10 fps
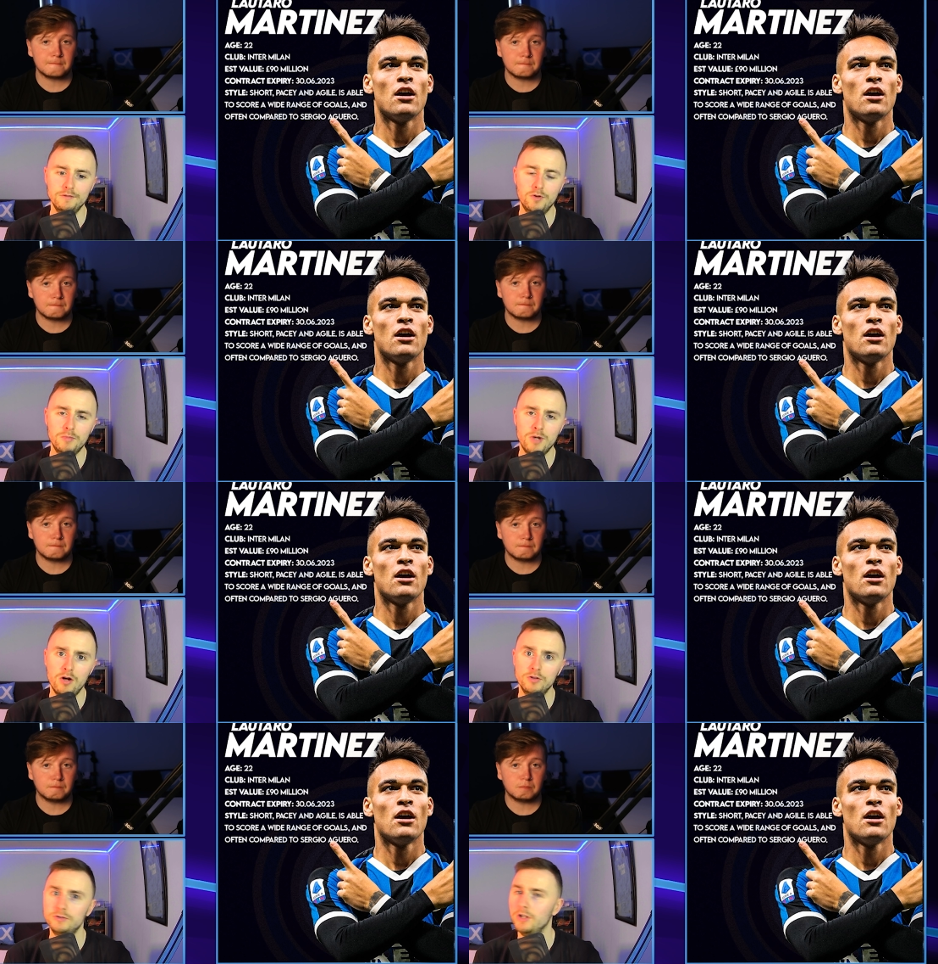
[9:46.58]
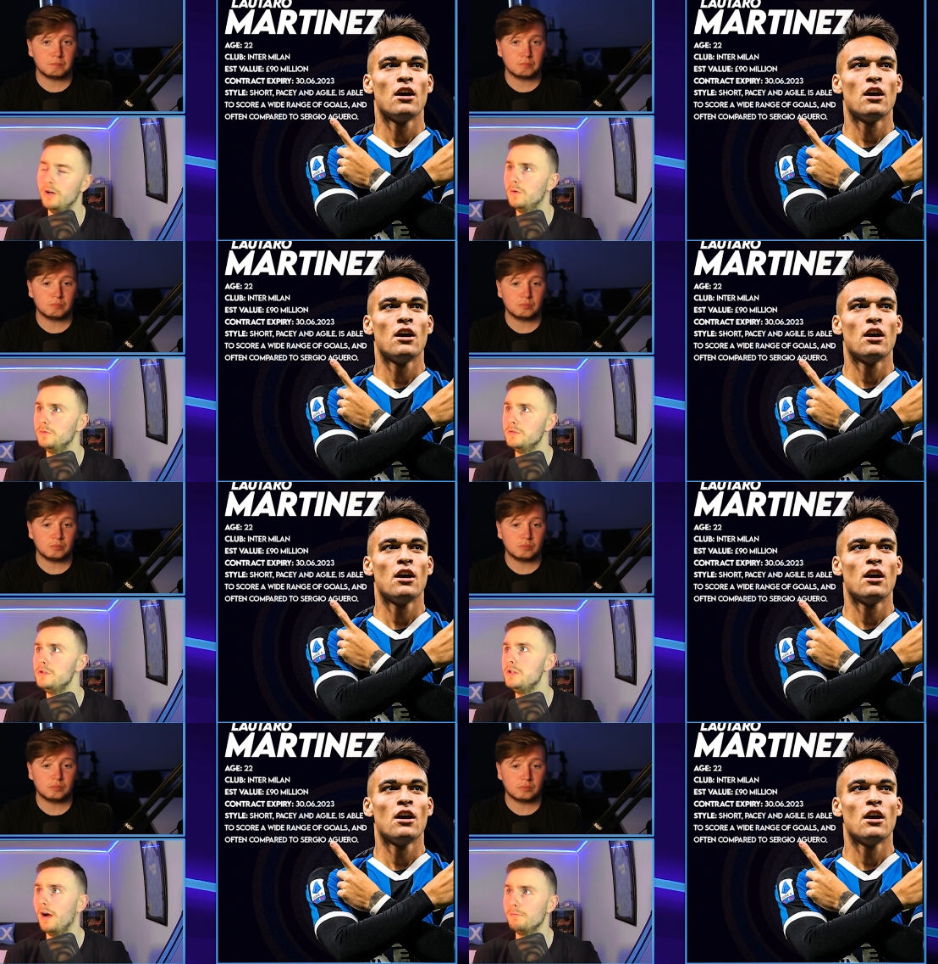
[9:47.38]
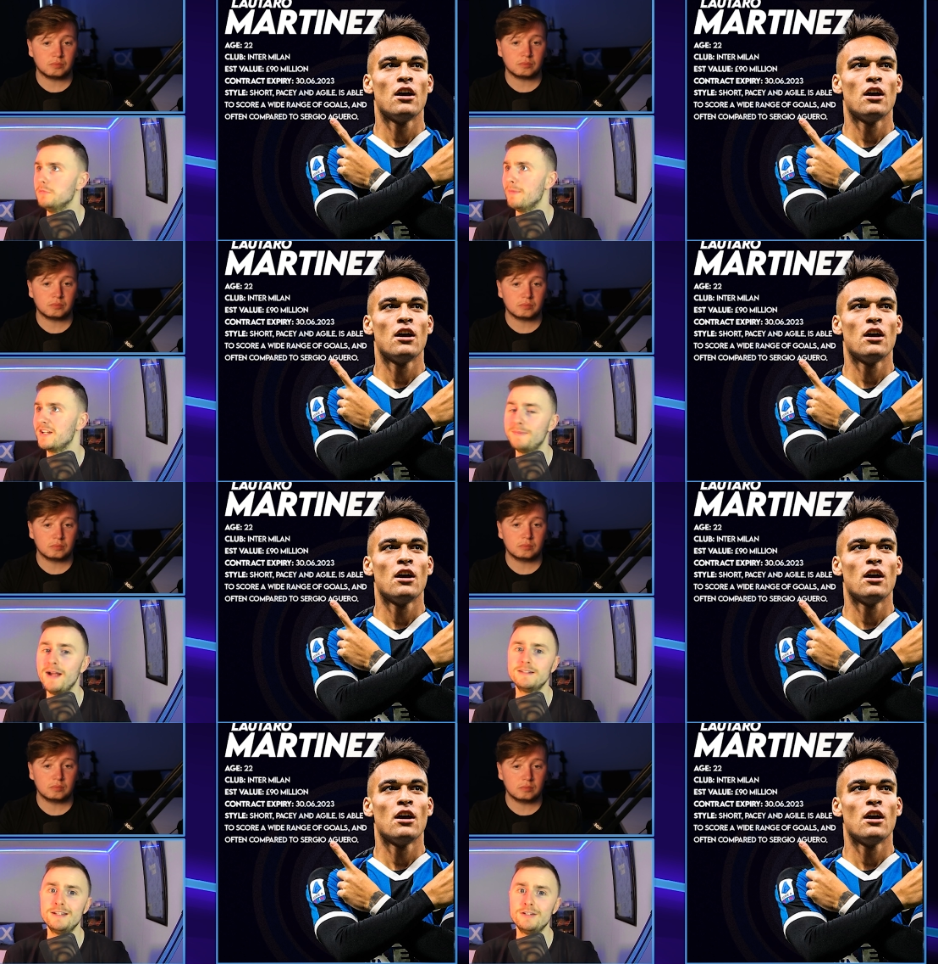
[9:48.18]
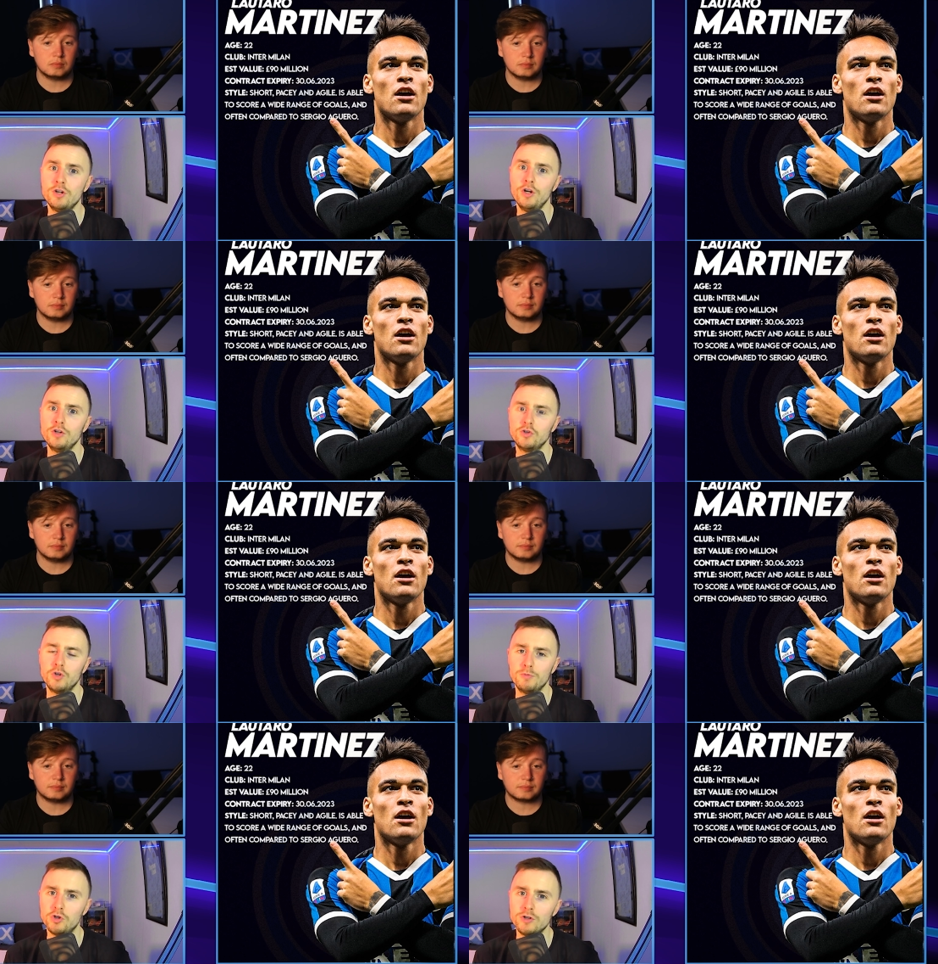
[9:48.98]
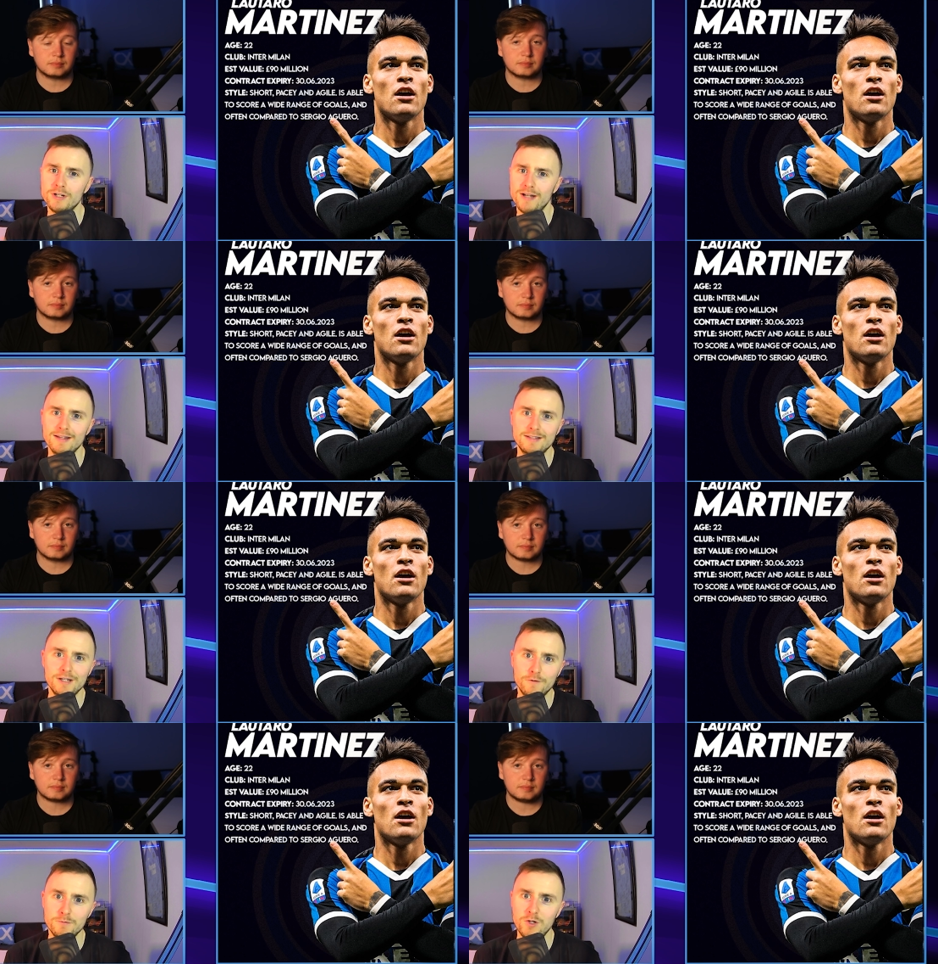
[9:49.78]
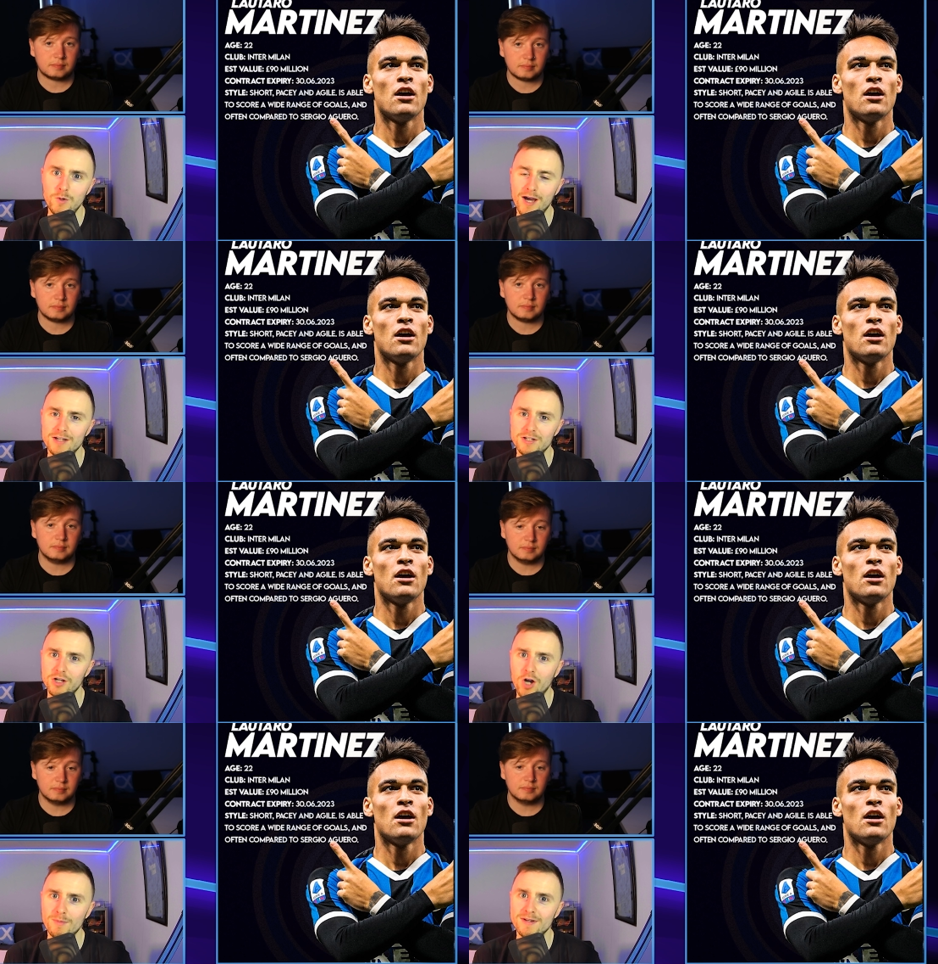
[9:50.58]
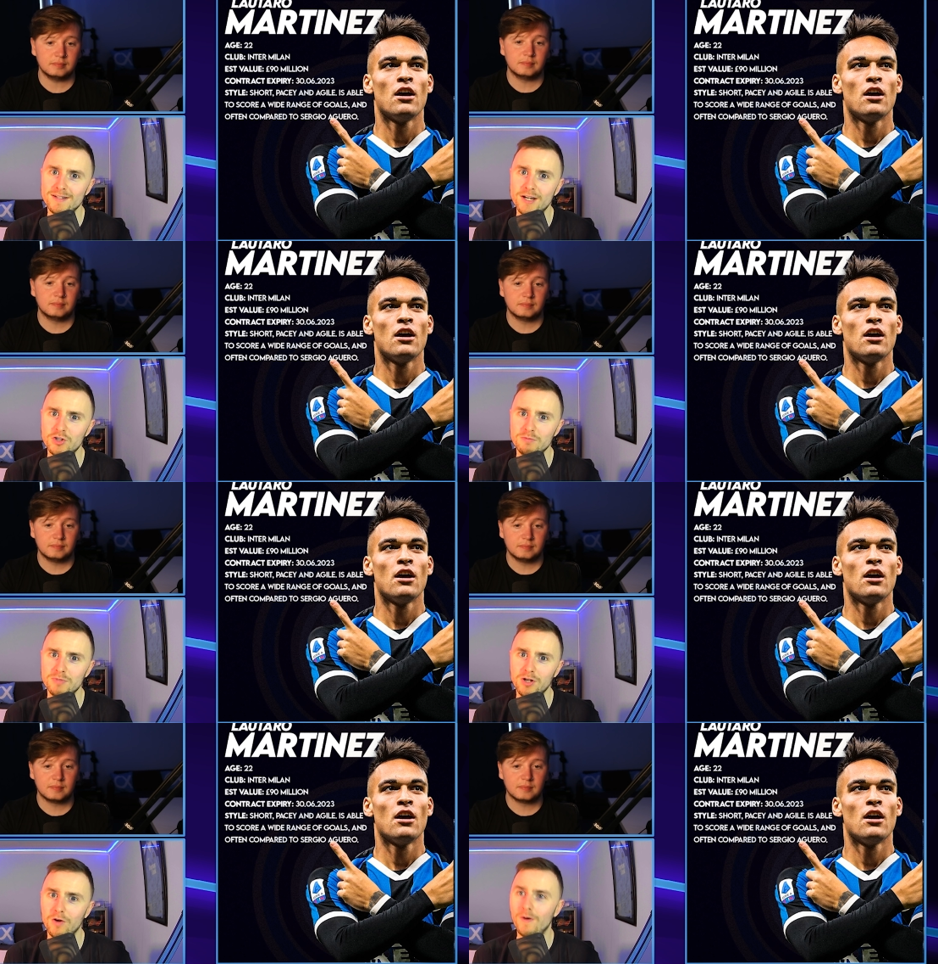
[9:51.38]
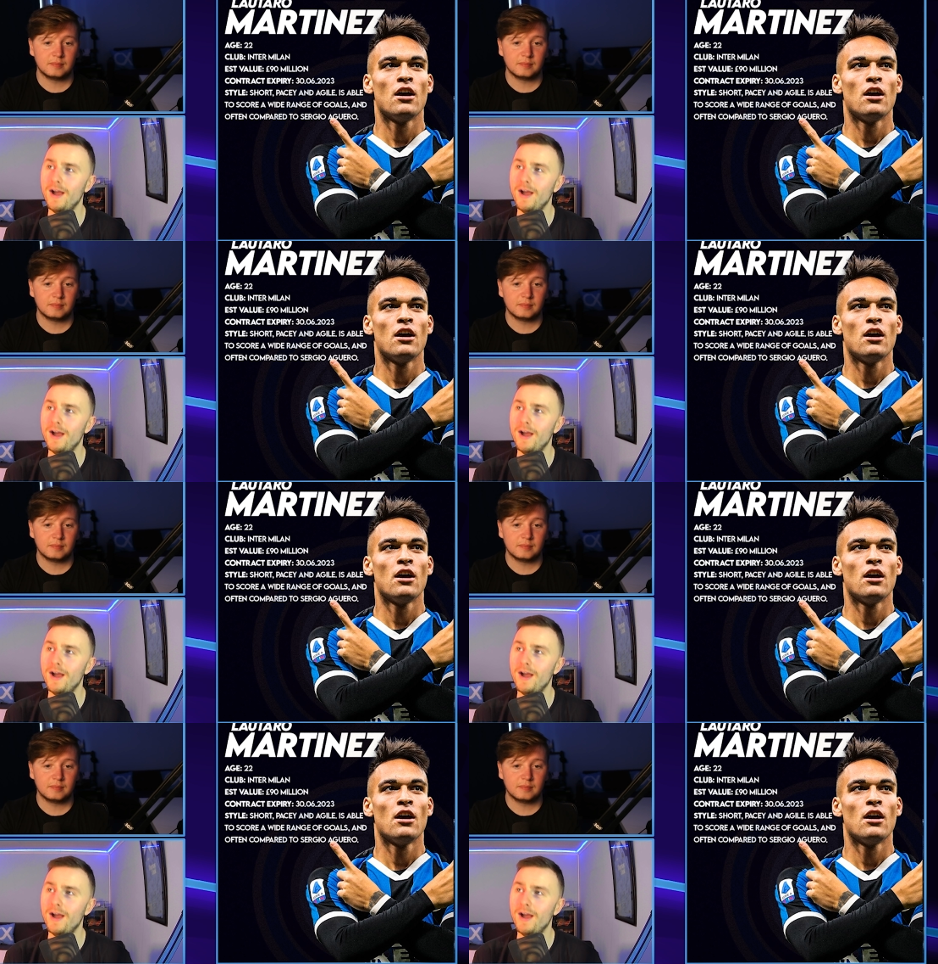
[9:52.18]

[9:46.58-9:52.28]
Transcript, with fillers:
Speaker 1: football. So you know, I'm, I'm, expecting some good analysis from you guys in the comment section below.